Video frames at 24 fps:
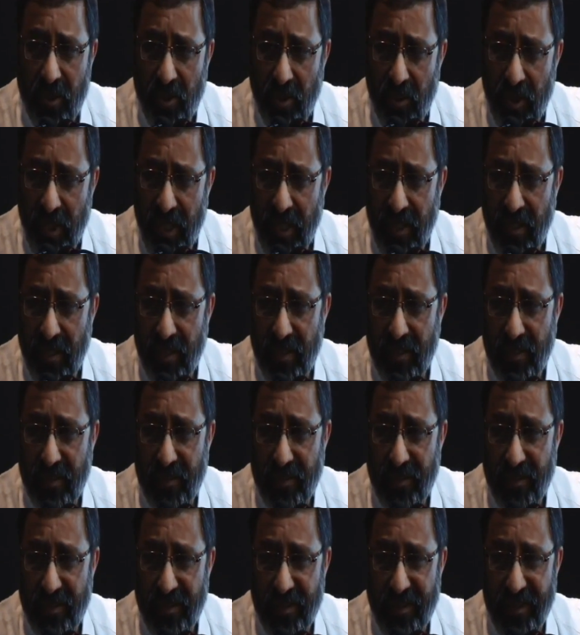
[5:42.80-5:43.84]
Doing
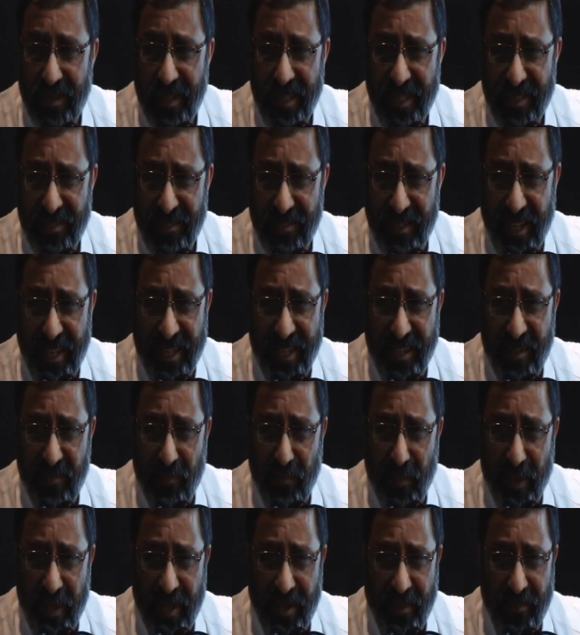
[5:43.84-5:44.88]
is
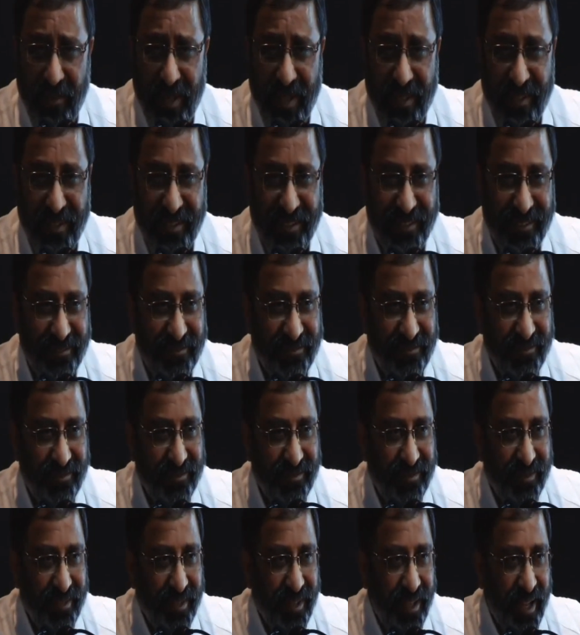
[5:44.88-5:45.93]
like becoming,
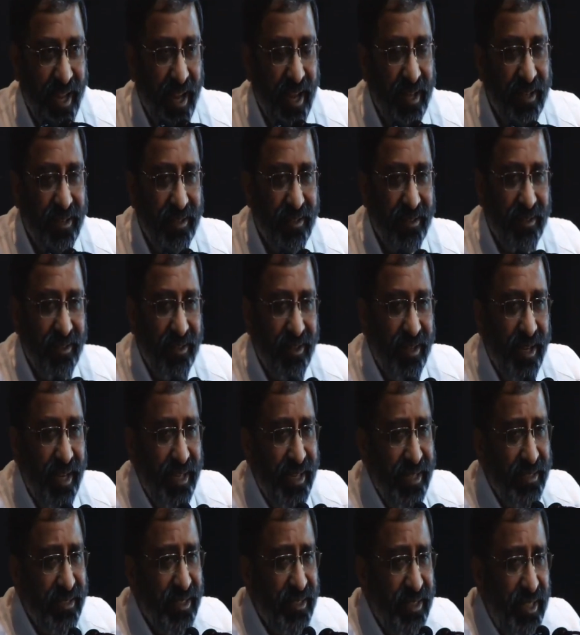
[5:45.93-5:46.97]
and
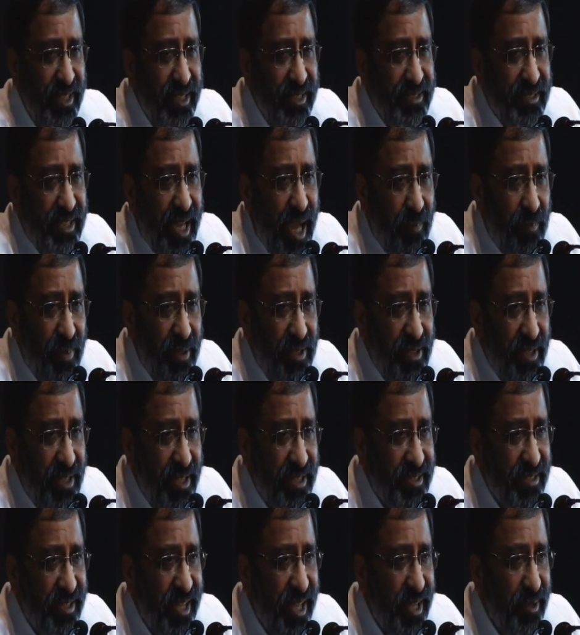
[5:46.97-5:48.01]
letting the things happen
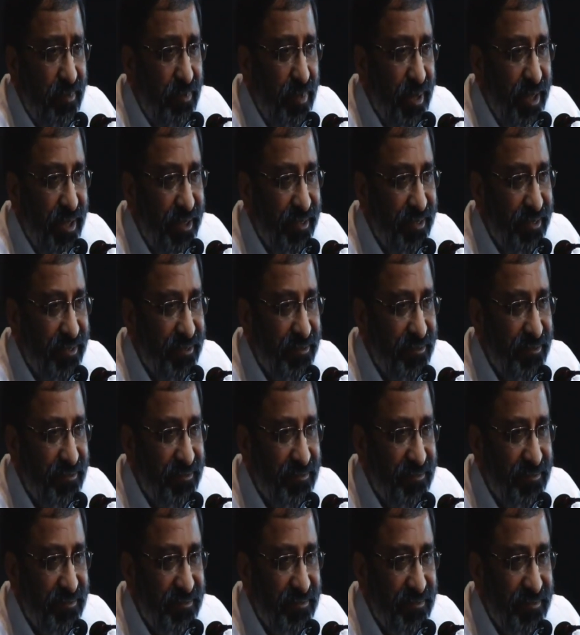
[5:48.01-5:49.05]
is like being.
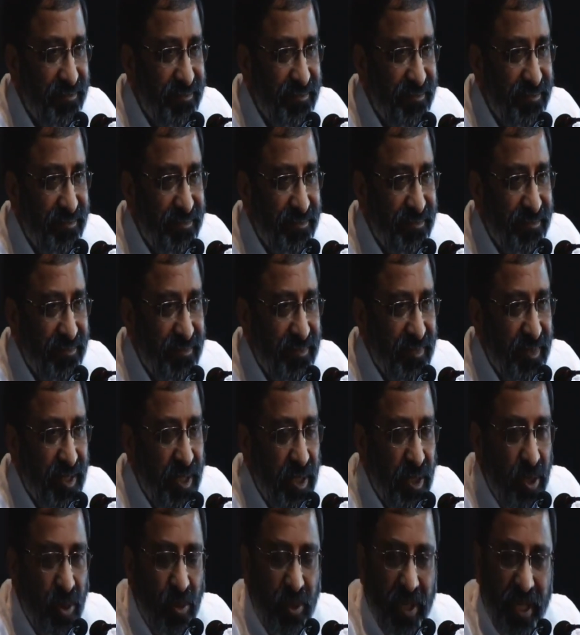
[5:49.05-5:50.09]

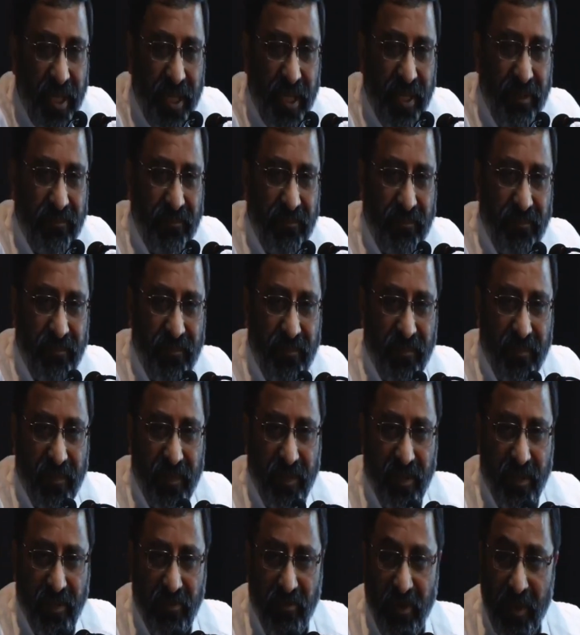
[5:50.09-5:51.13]
Today,
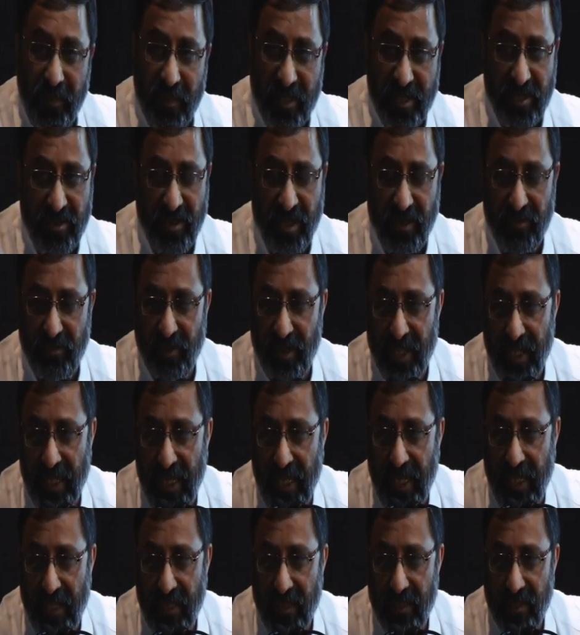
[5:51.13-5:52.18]
we must not
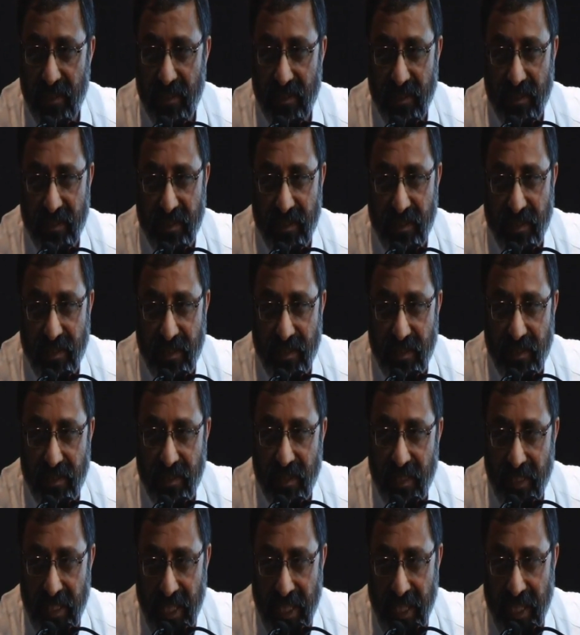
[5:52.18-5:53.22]
forget
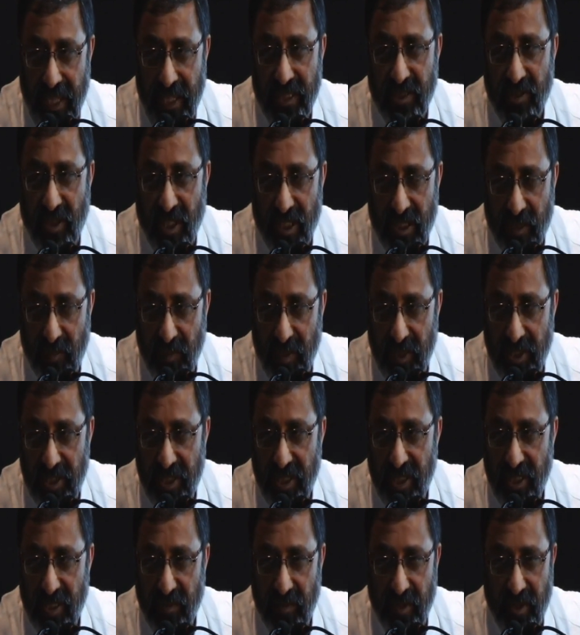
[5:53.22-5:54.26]
the day is
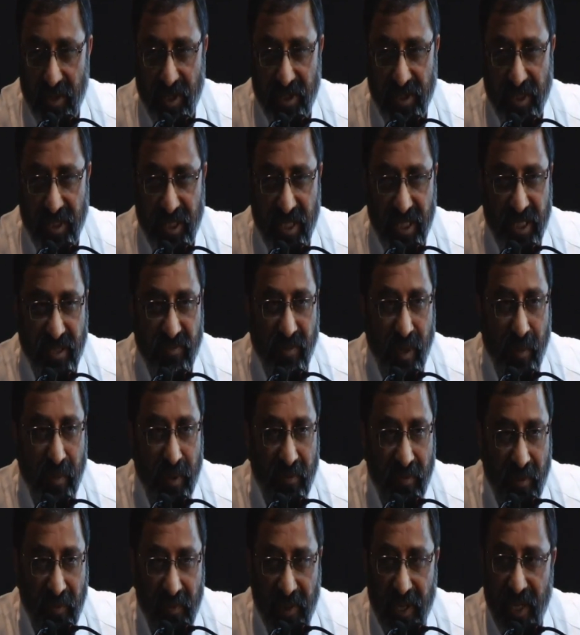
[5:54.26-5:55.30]
auspicious because it is
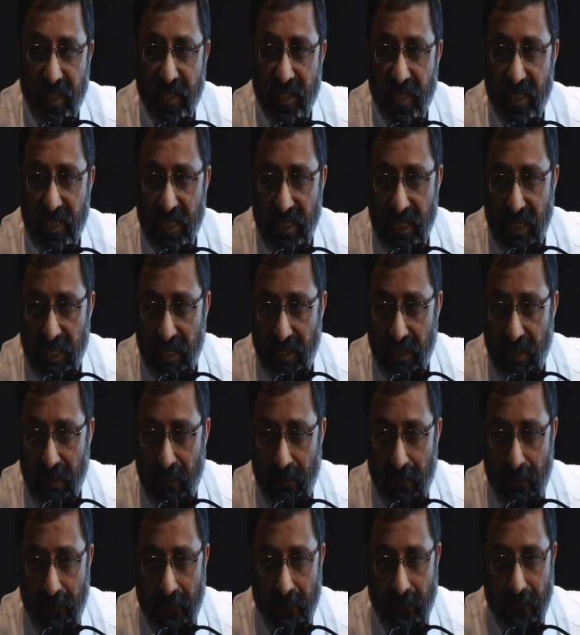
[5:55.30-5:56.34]
Swami Vivekananda's day.
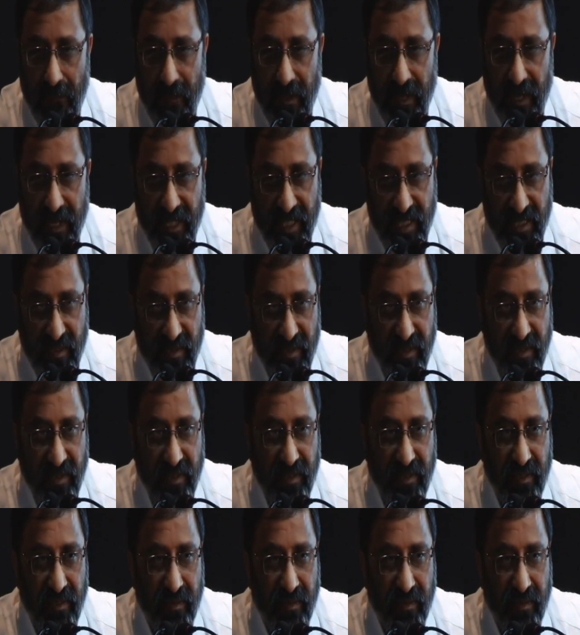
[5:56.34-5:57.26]
It is